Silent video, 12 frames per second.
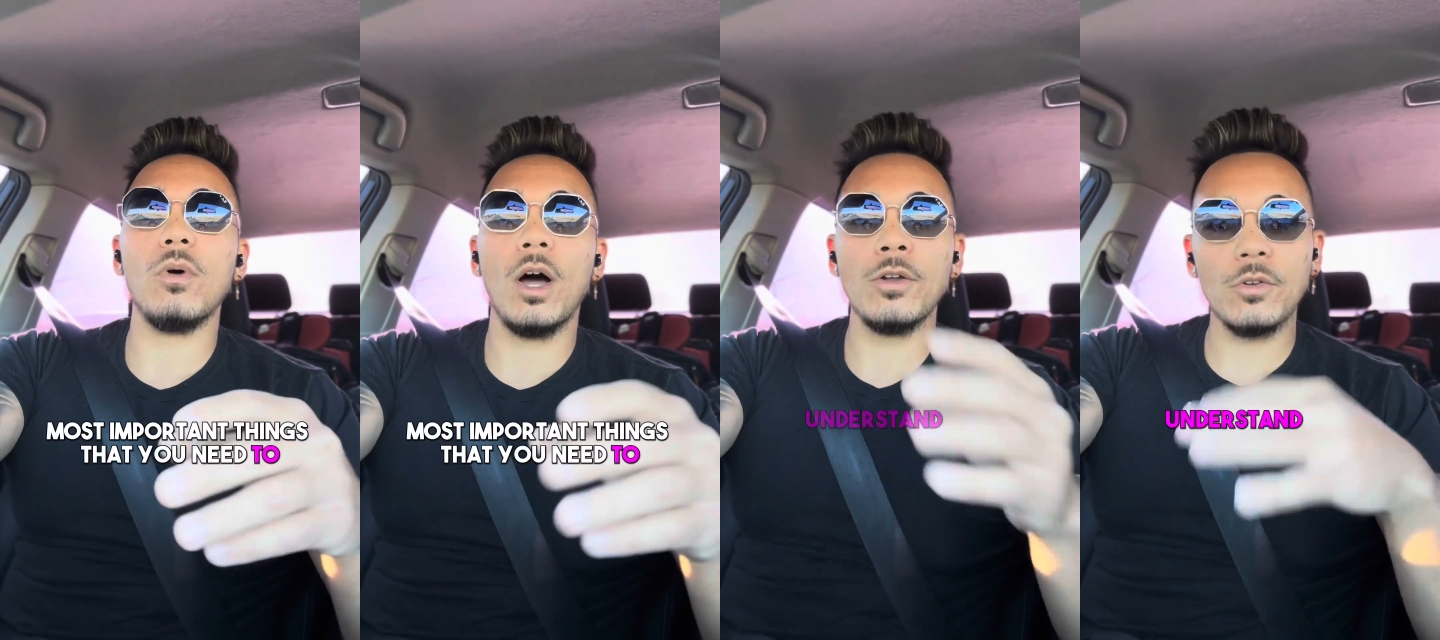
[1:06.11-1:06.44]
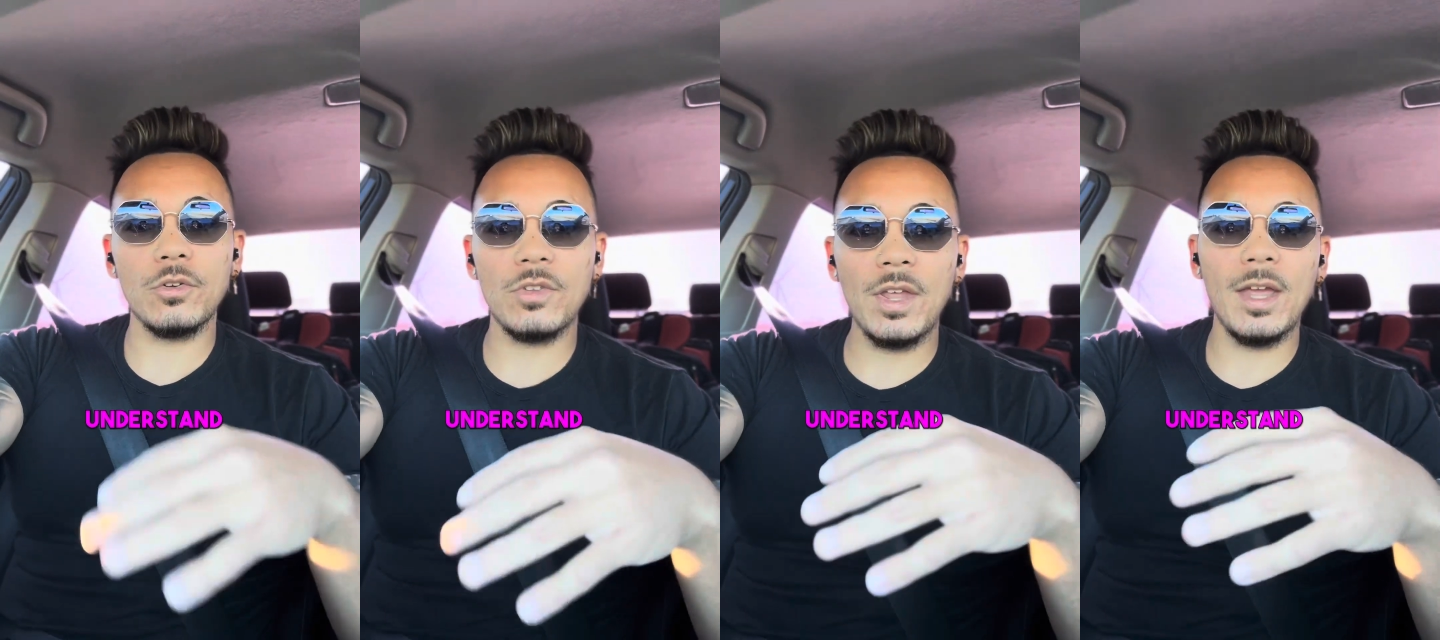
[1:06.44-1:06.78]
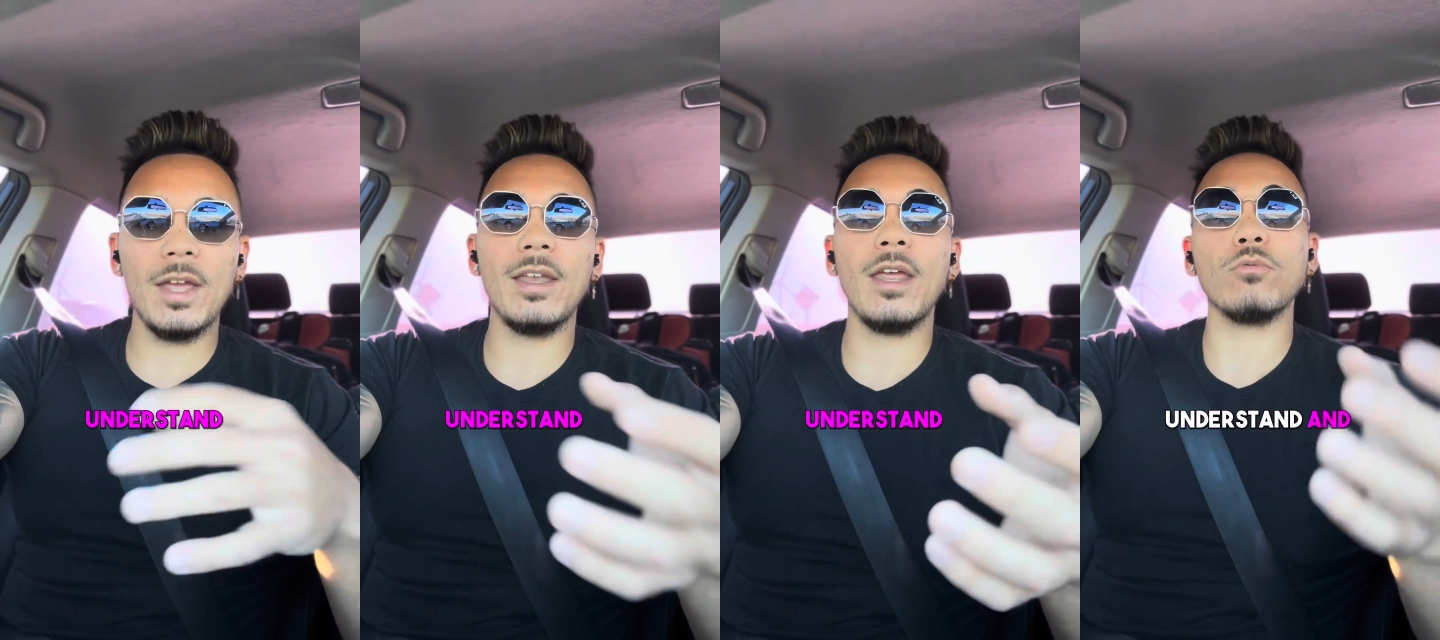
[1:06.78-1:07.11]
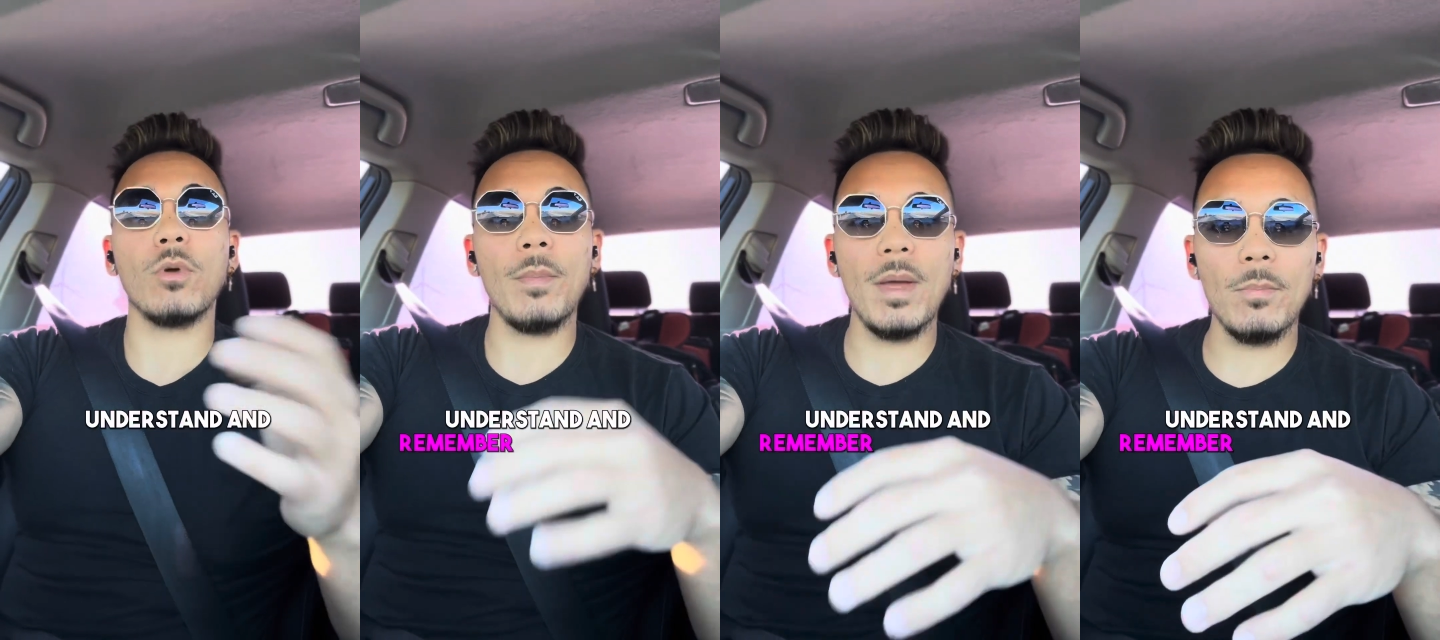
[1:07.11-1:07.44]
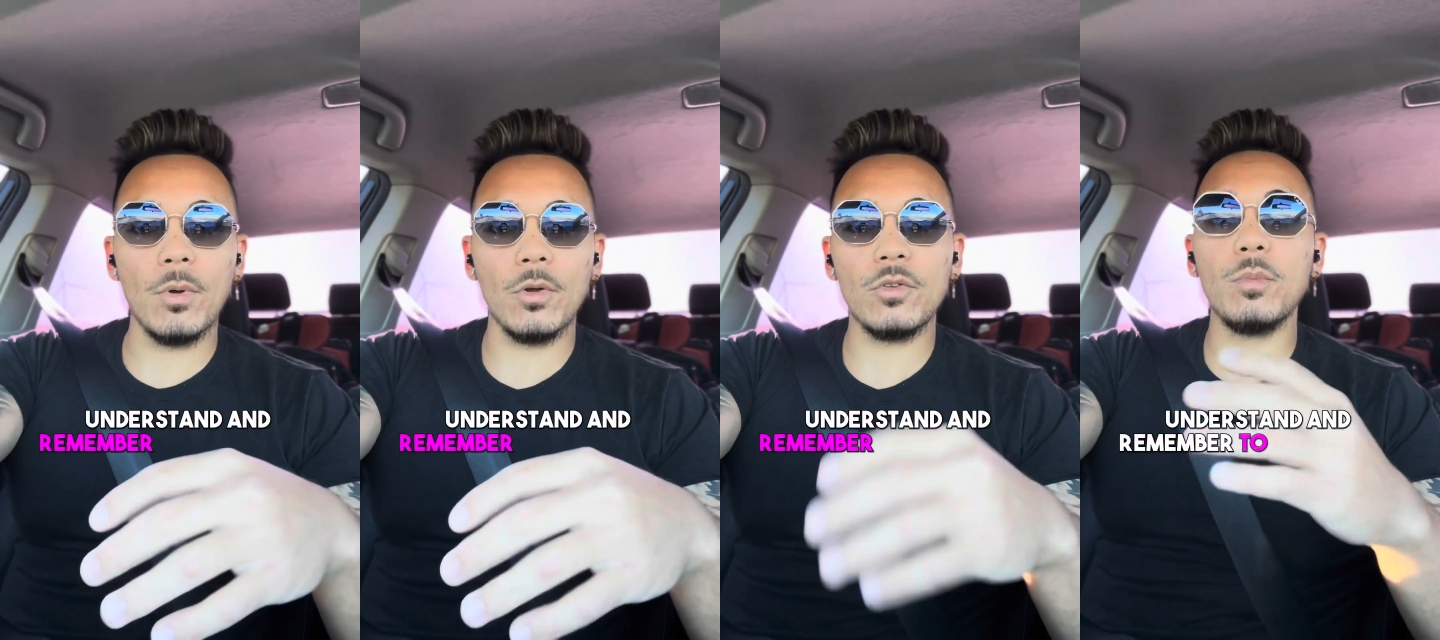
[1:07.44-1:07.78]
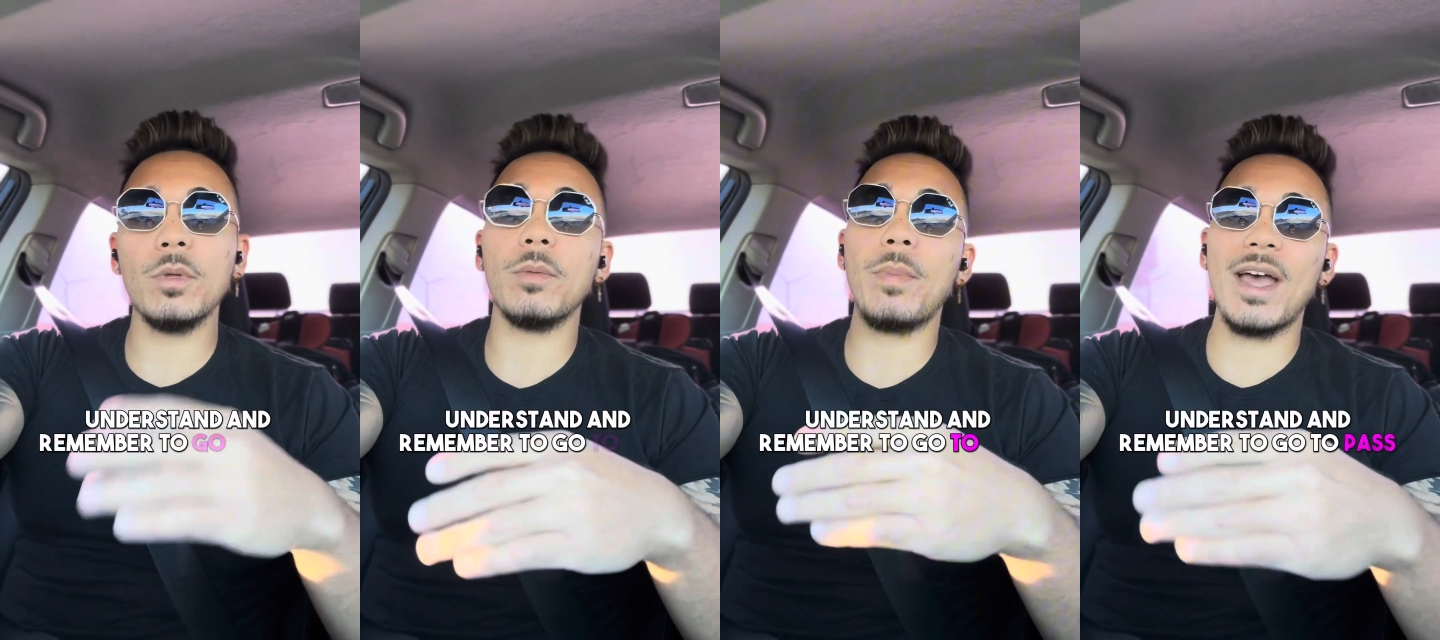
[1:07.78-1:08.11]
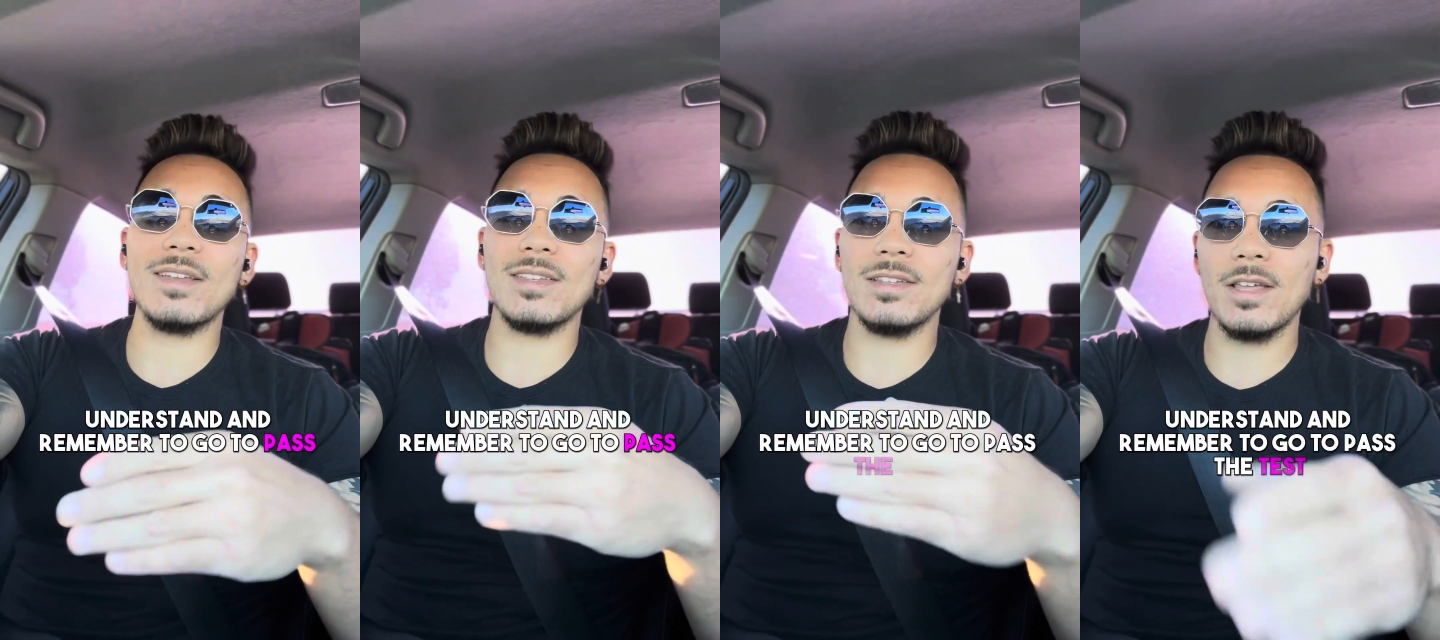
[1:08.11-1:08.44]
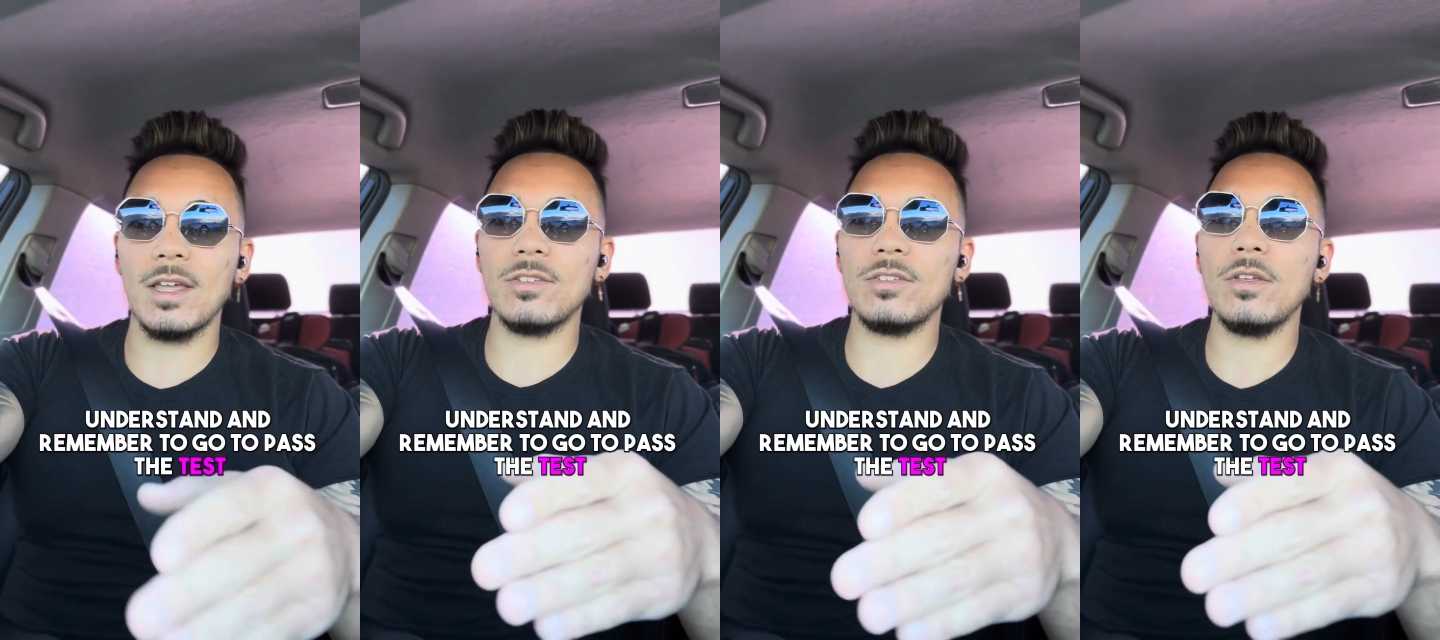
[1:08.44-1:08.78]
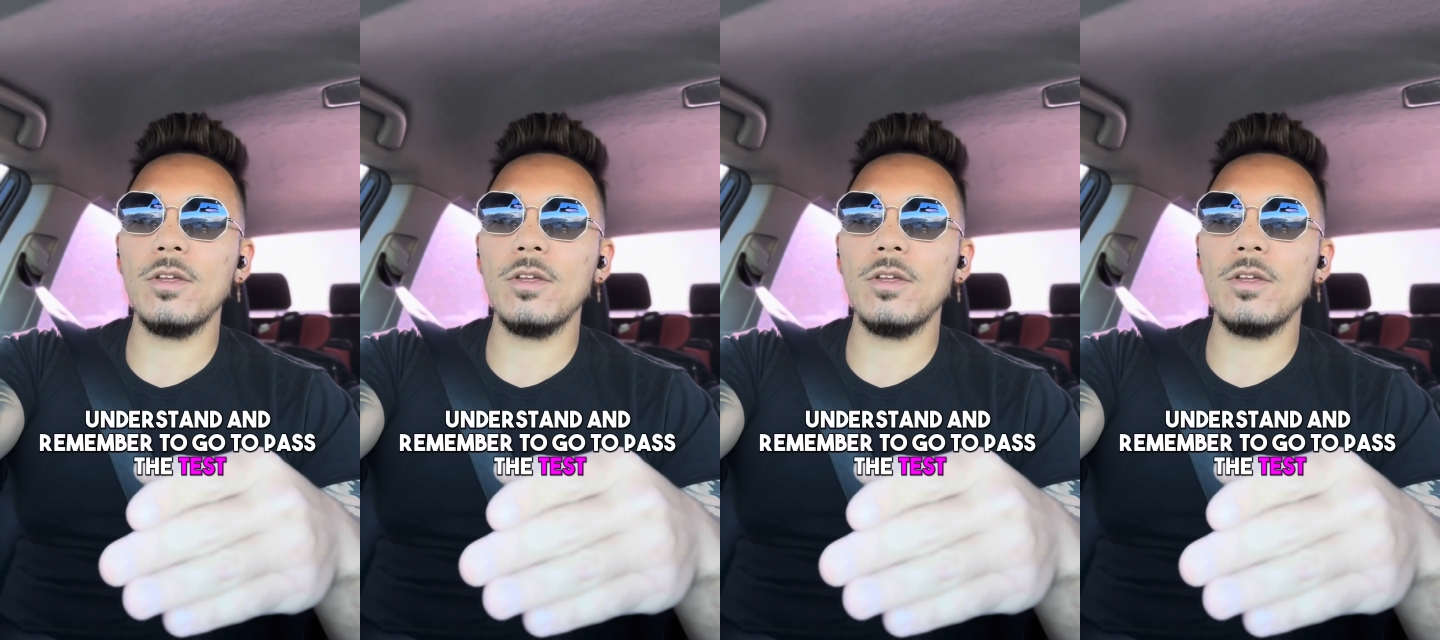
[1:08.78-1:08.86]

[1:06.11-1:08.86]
understand and remember to be able to pass the test.